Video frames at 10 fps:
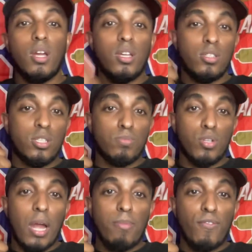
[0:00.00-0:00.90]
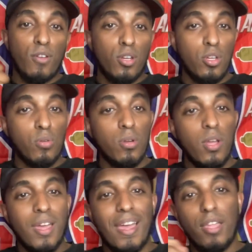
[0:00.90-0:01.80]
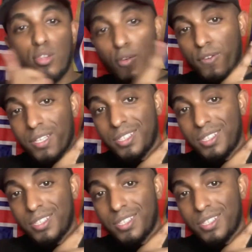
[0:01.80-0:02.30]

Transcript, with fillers: Subscribe if you're new, and don't forget to